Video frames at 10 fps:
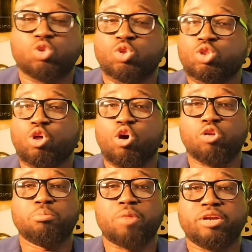to
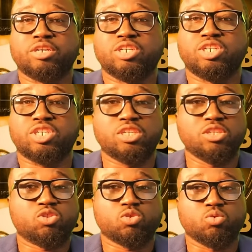turn marriage
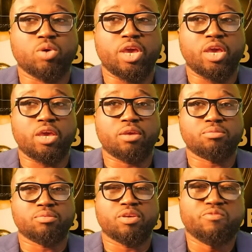into
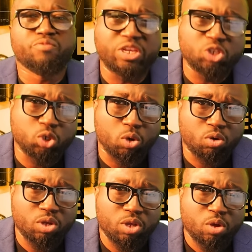a venture